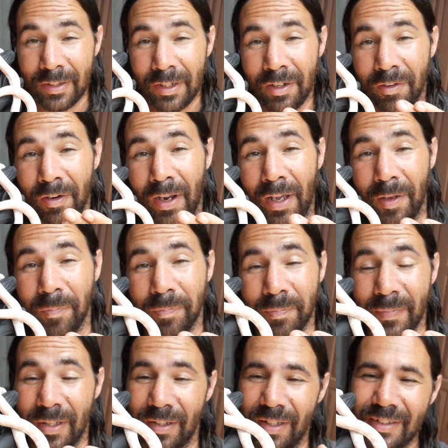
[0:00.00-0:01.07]
Alright,
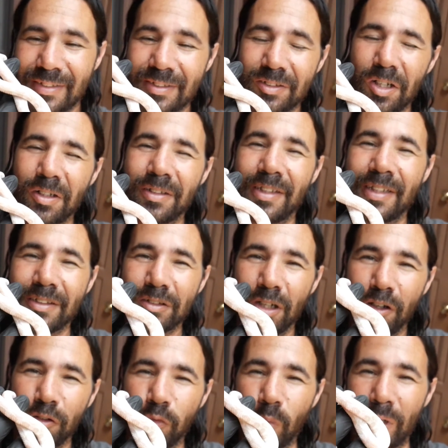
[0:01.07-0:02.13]
let's start things
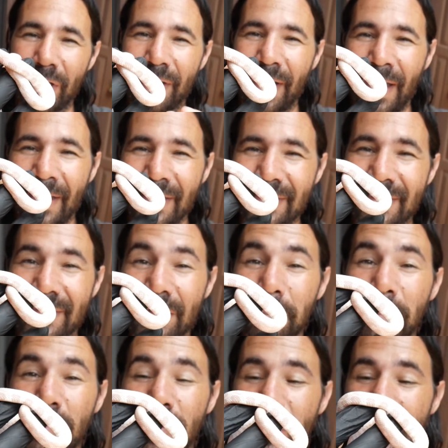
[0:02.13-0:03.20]
off with a nice
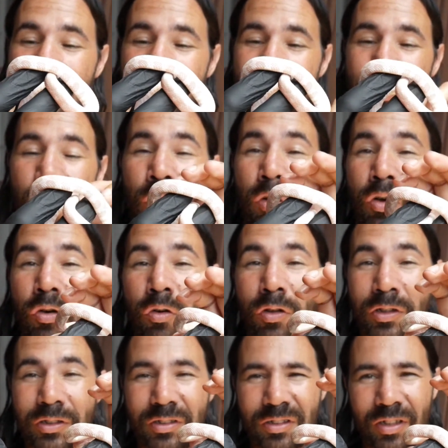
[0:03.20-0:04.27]
simple snow
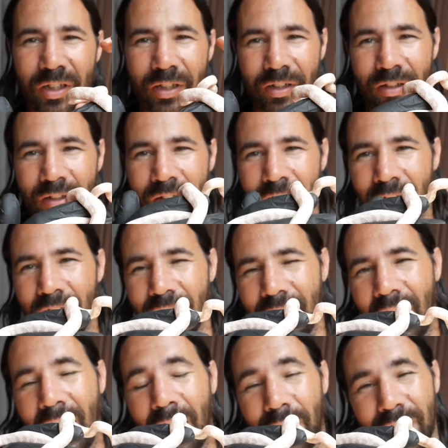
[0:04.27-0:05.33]
corn snake.
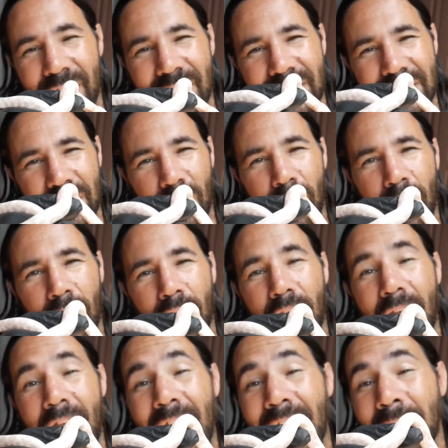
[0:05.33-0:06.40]
Now these are
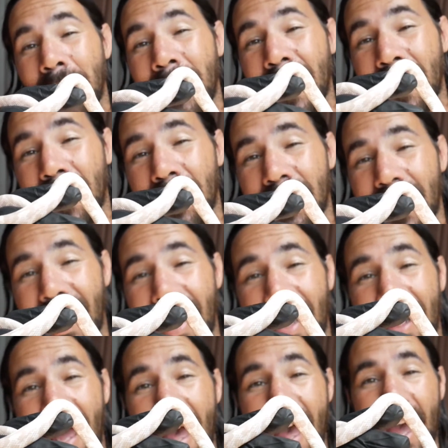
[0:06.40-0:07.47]
amel
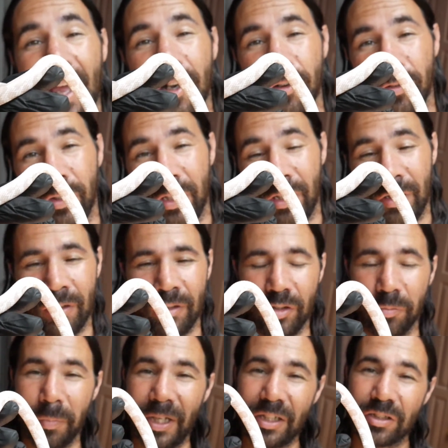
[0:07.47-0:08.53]
and anery.
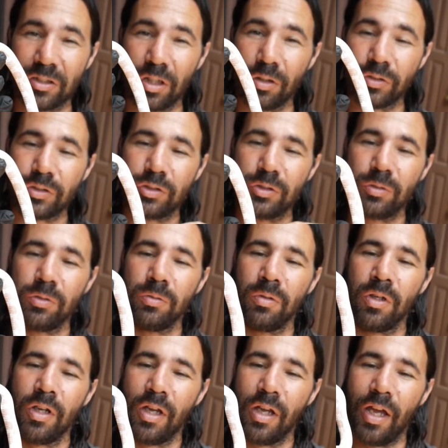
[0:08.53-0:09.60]
You mix those two
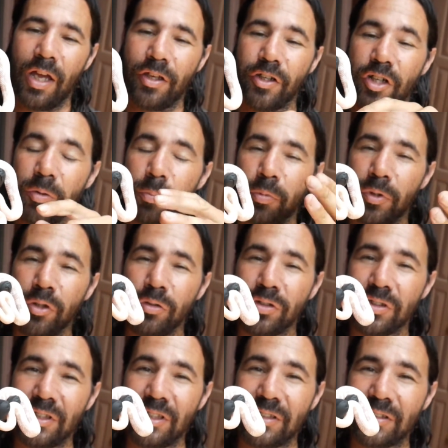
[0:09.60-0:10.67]
and you can
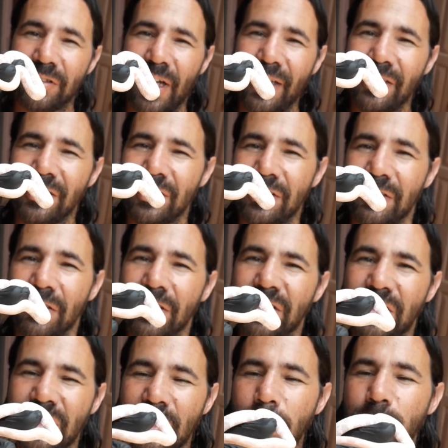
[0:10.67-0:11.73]
produce these nice
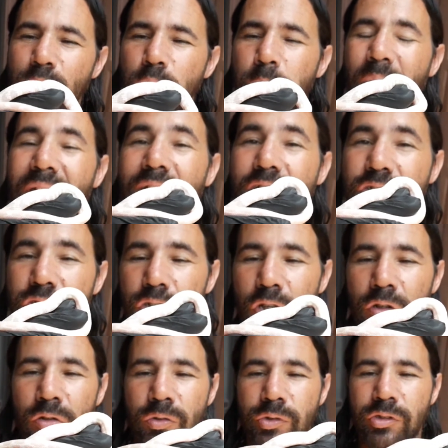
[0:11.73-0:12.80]
simple pink
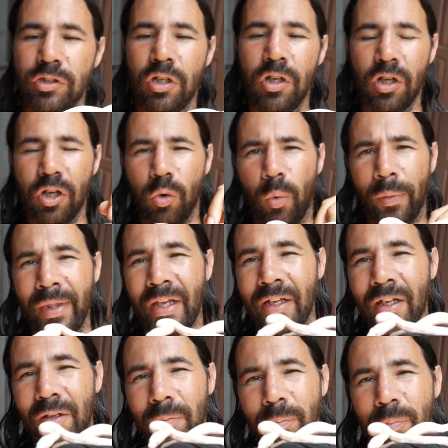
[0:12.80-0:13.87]
snows. When they
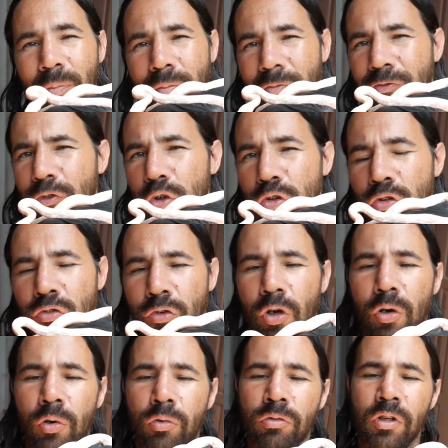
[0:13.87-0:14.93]
get full
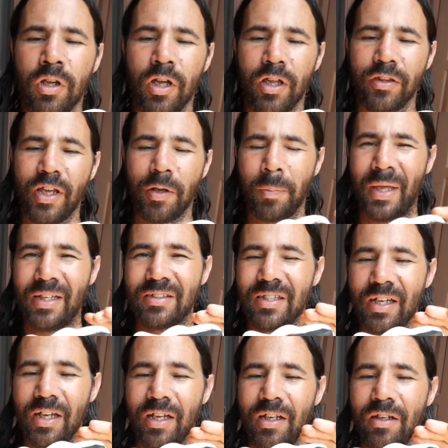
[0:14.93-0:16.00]
grown, they
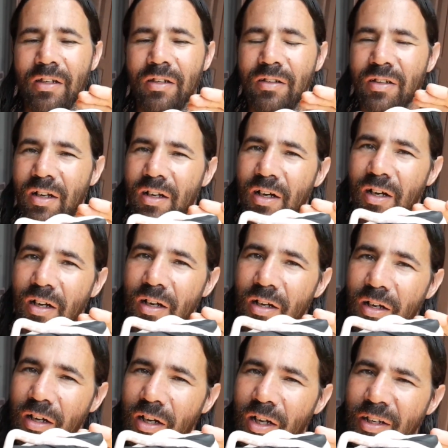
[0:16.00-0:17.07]
maintain
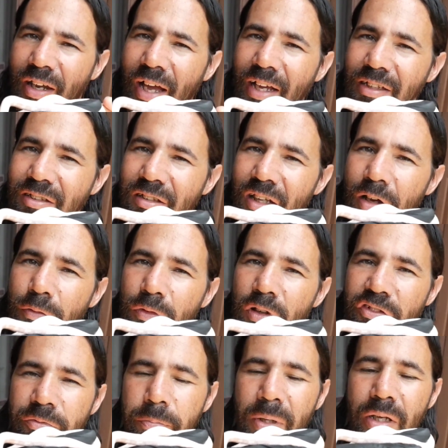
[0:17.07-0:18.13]
a nice level
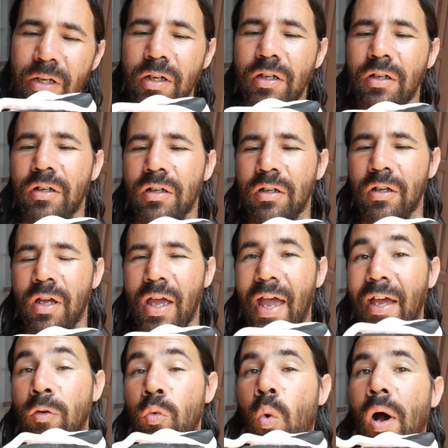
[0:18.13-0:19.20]
of pink
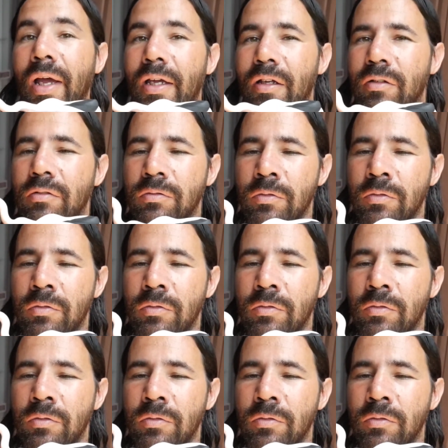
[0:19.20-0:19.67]
and white.